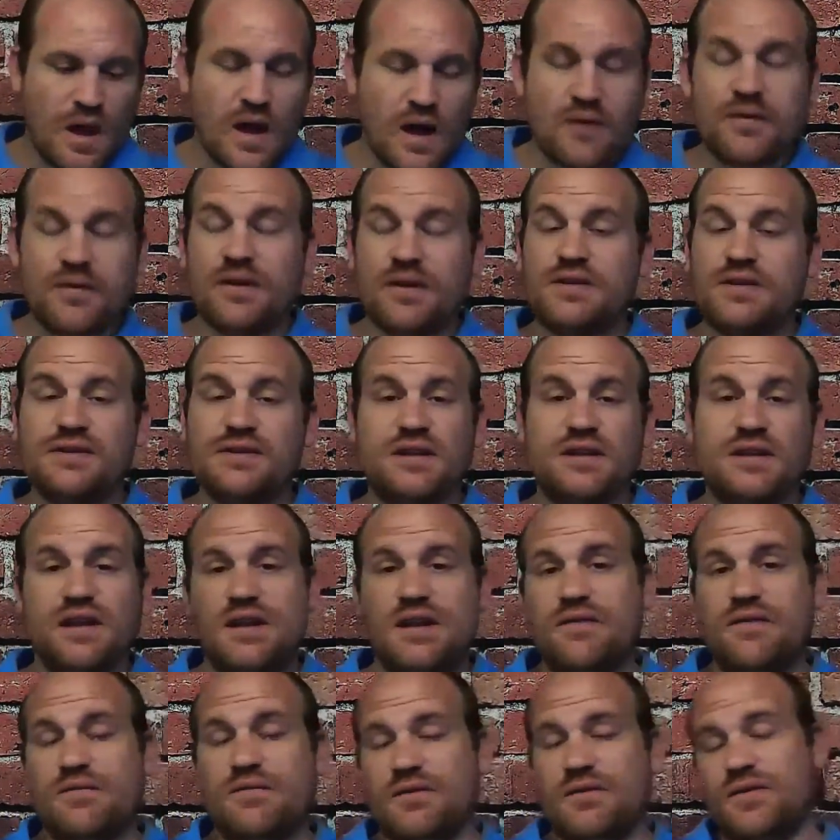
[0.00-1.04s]
I'd rate this
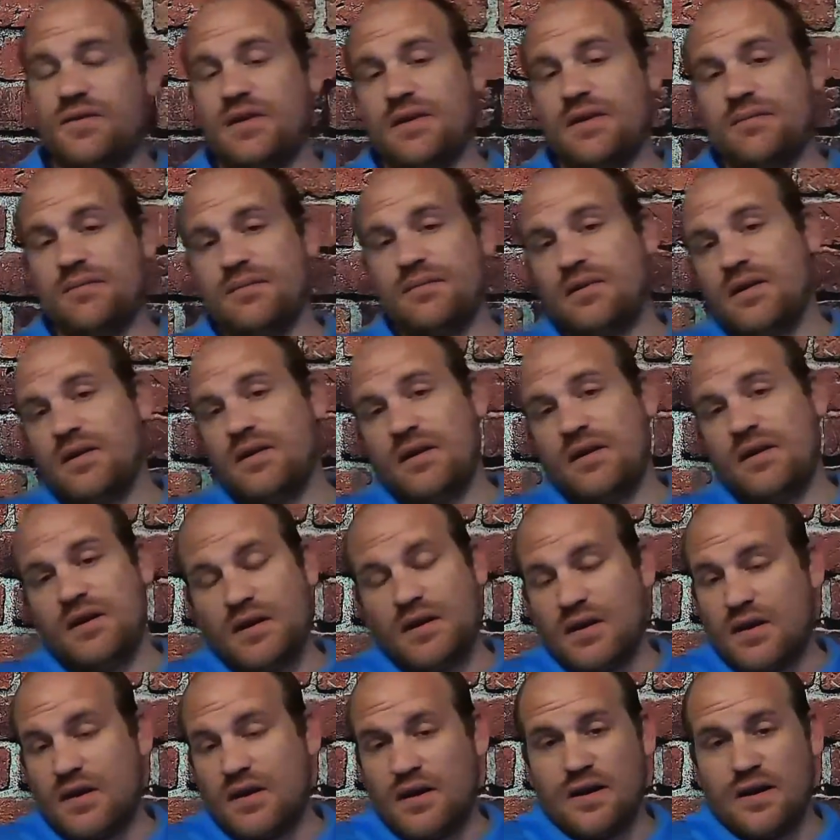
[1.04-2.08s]
dead even with them.
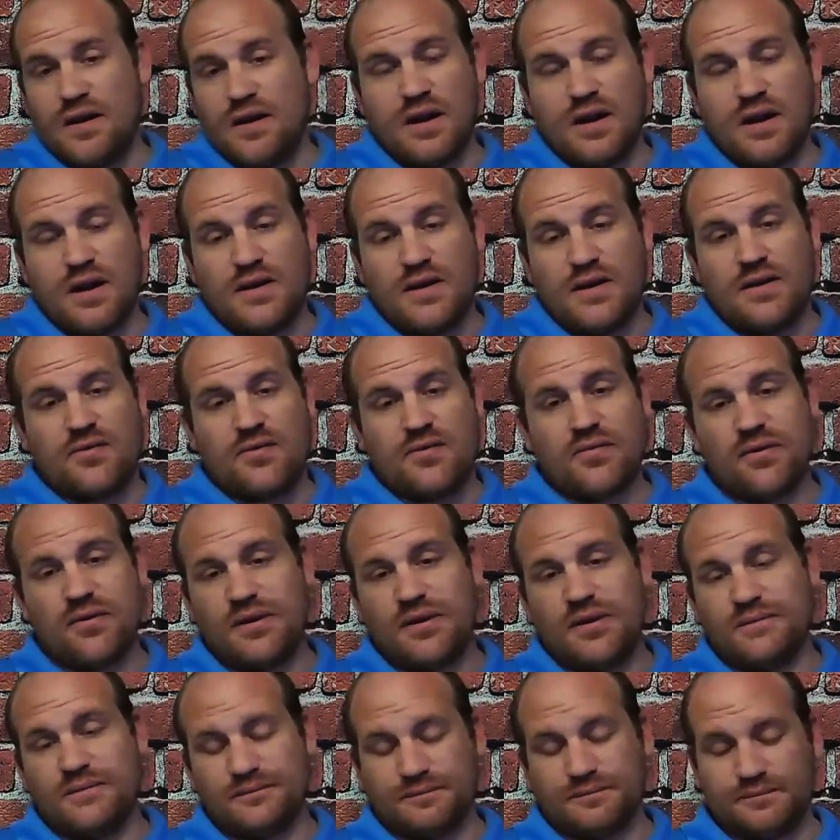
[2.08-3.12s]

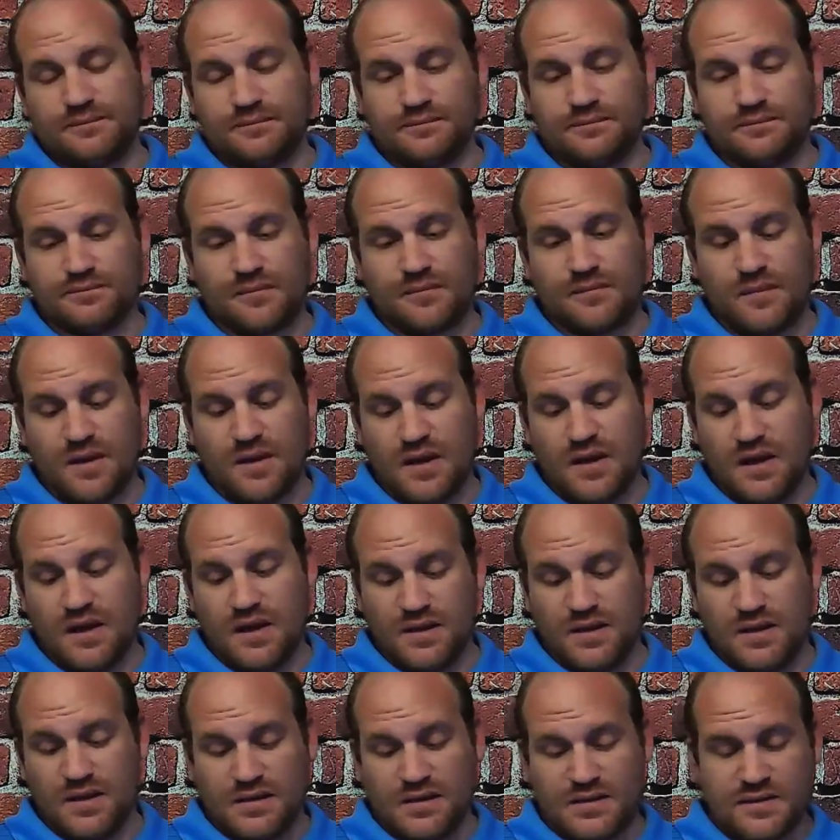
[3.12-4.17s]
93.
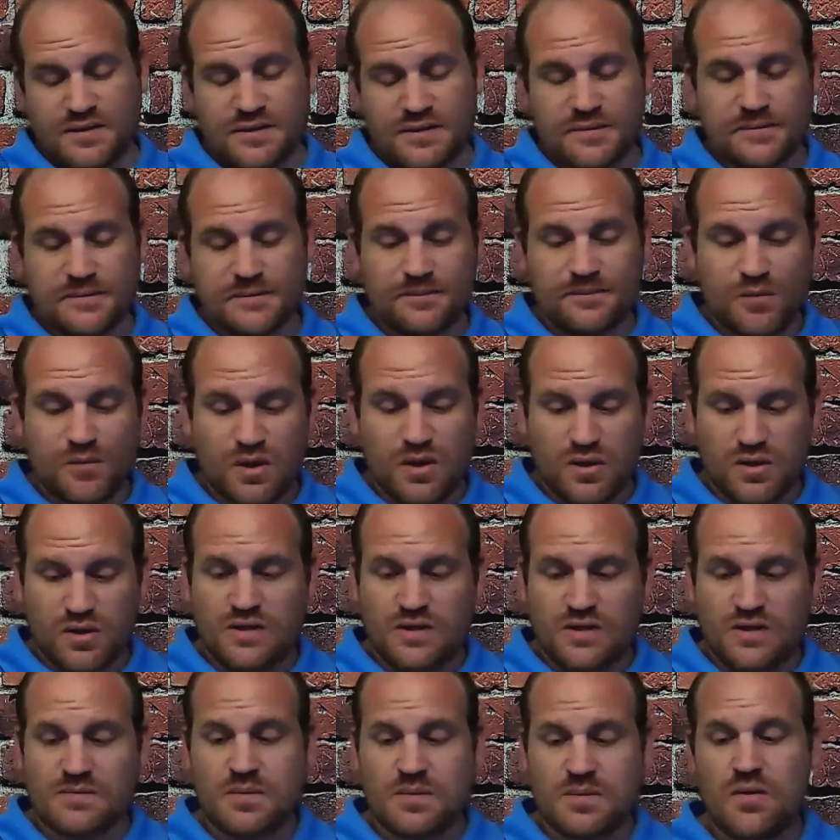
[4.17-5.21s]
It is a
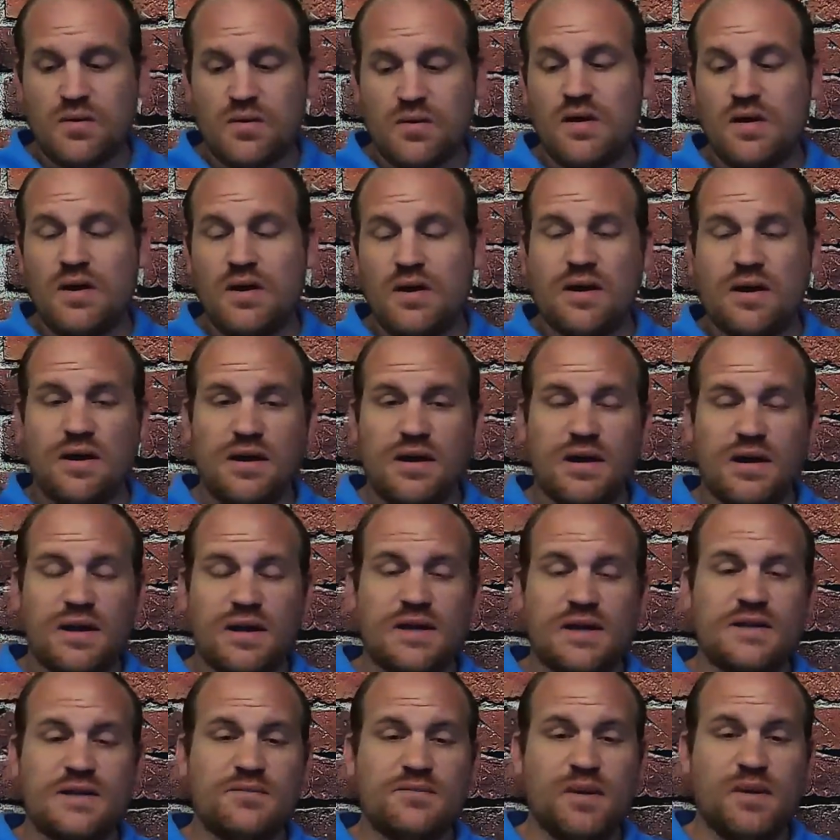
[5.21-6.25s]
good smoke.
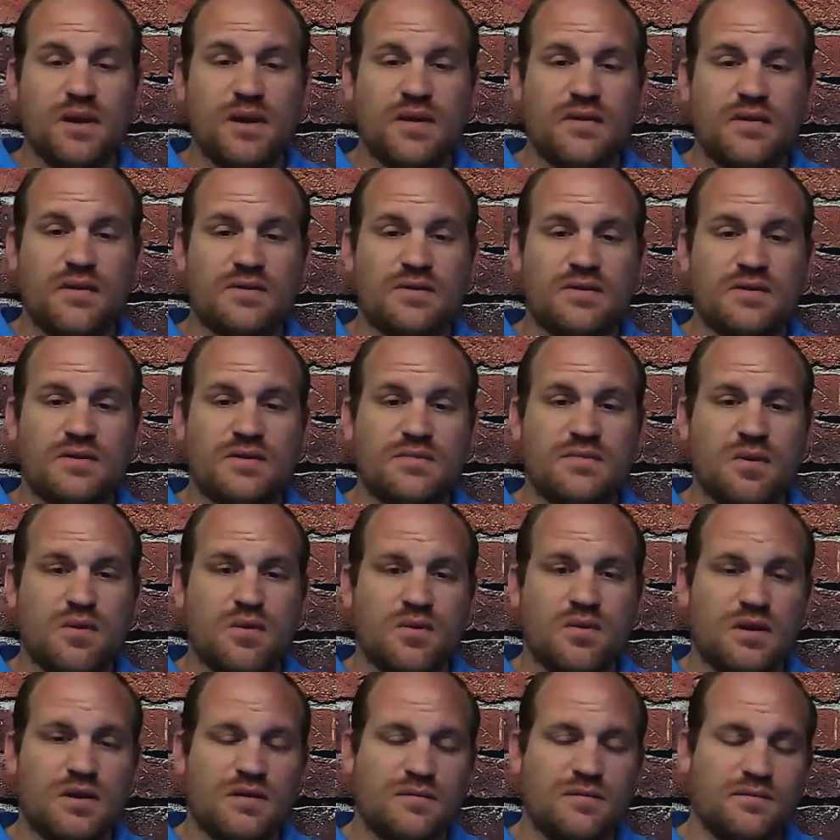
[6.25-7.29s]
It gets better as you
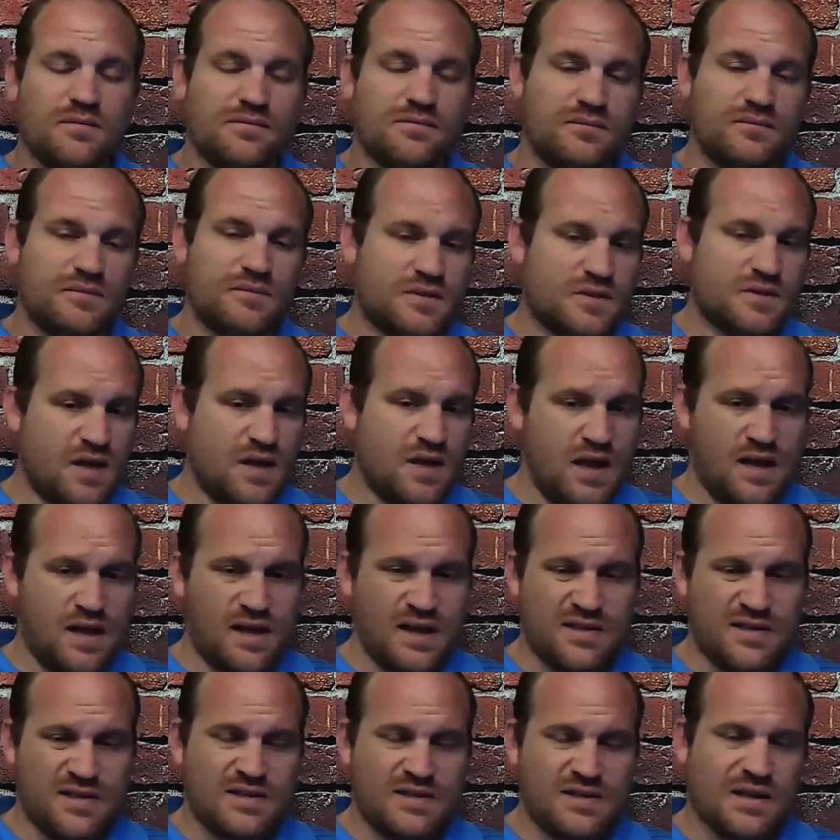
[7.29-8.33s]
smoke it. It's not
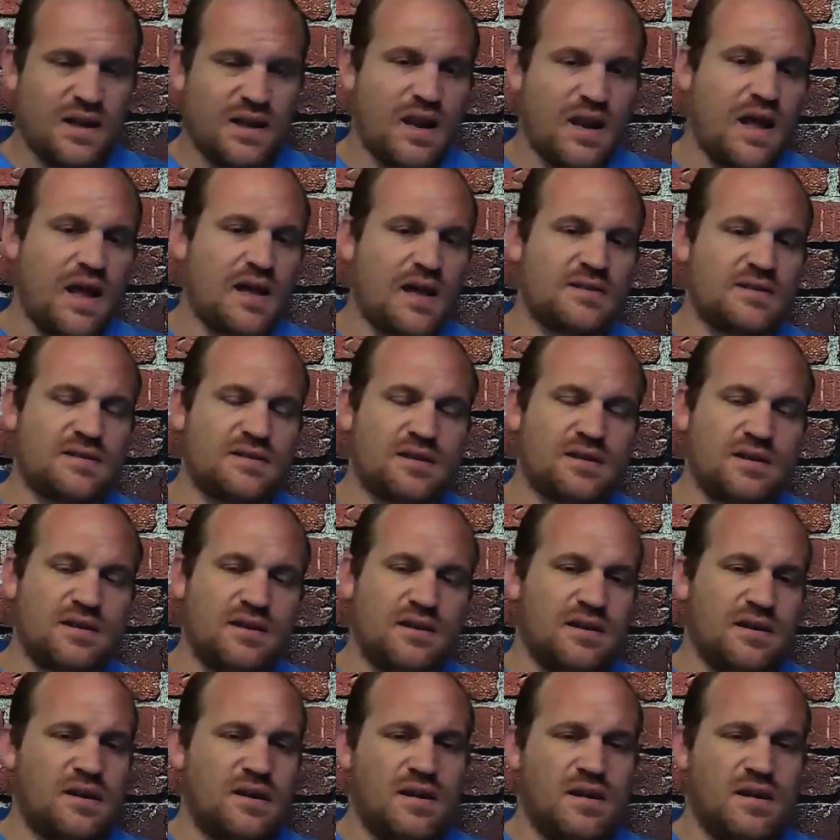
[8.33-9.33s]
an instant classic.